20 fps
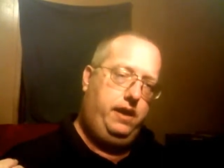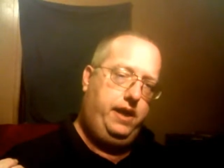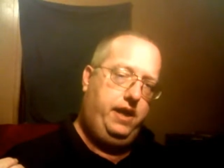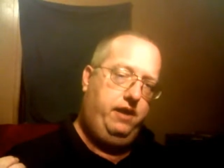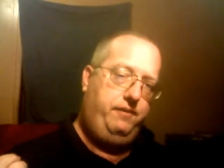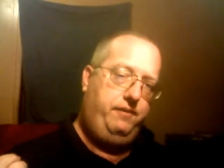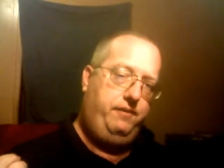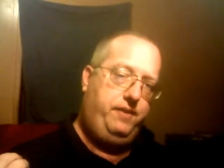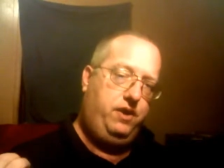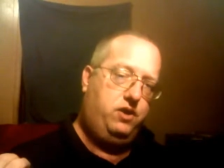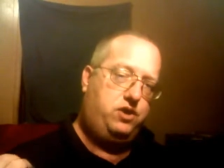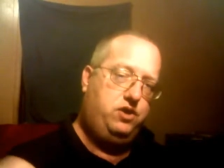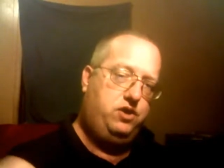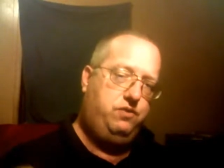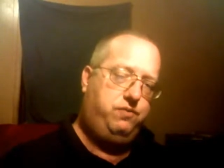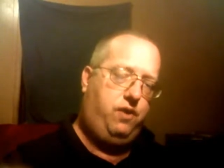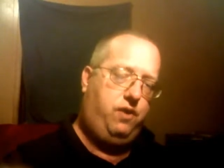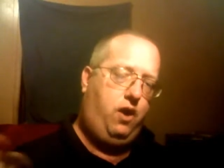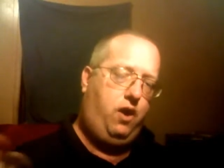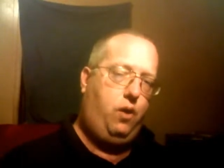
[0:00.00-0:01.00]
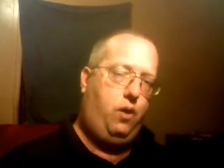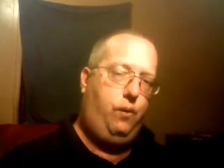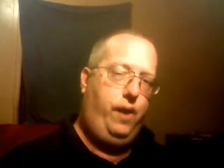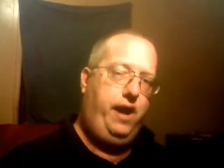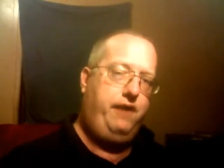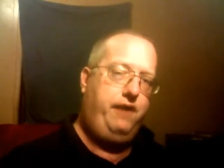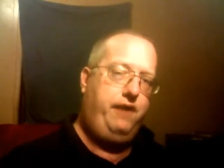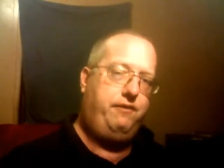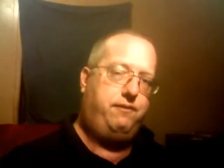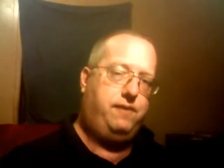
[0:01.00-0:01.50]
you know, if you go too far
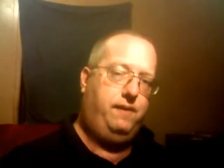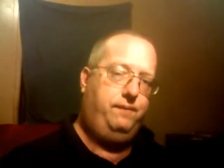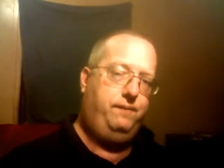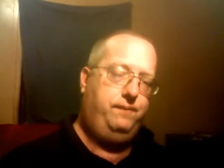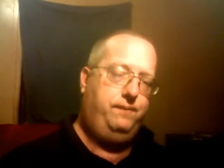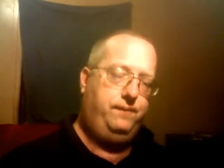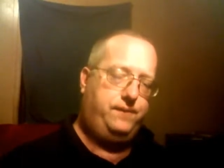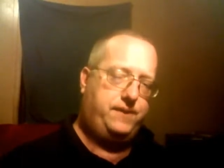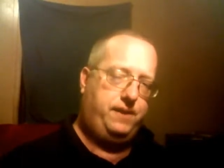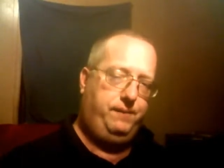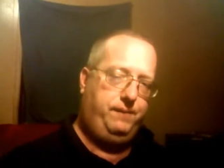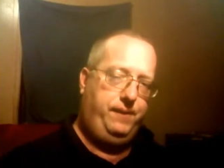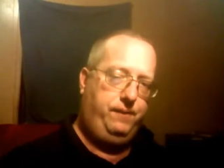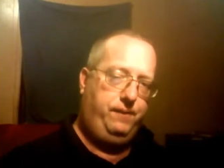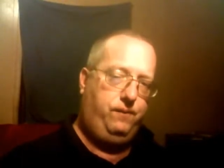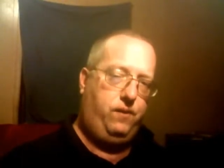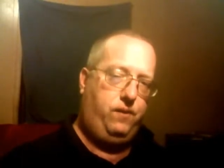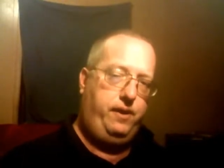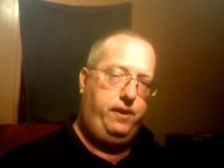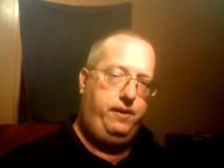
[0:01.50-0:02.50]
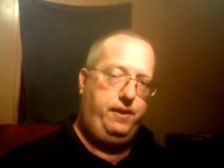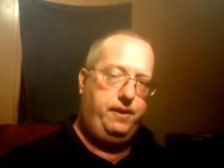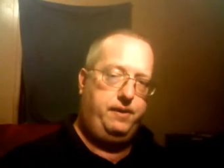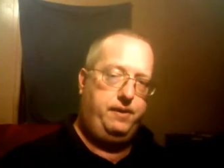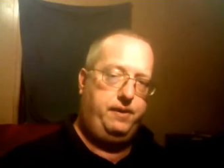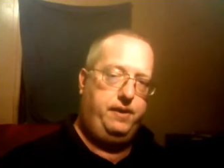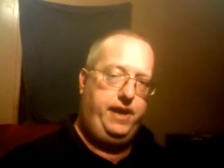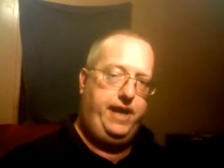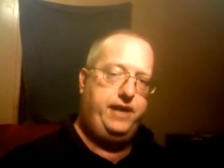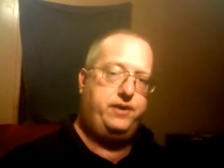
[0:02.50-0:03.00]
away from something where you
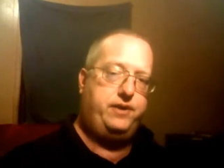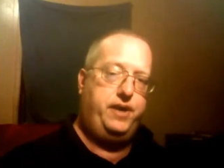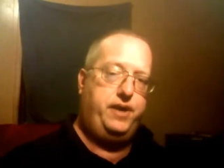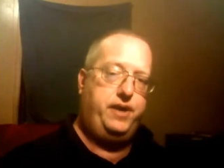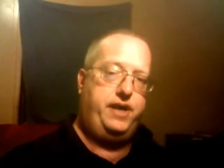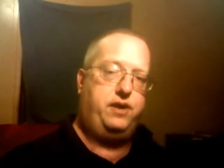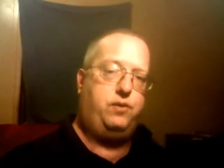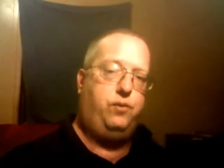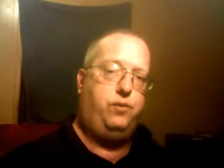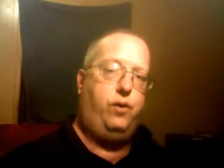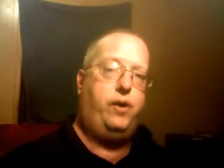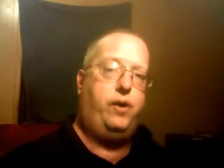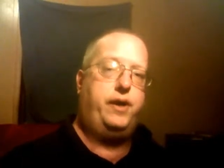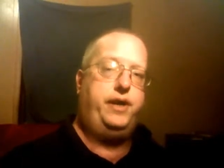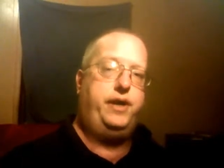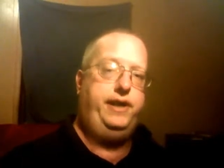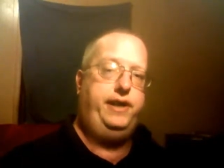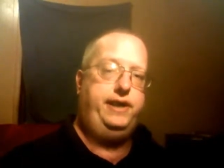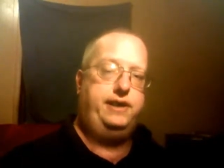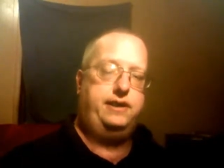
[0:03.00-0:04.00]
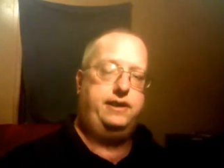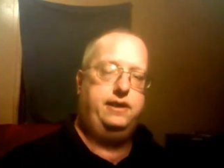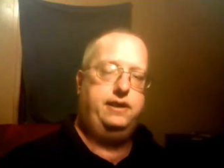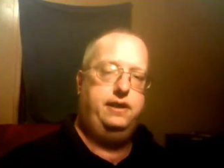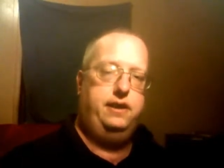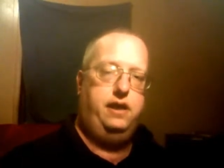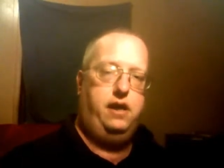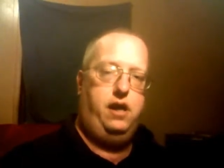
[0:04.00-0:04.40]
can enter it in quantities,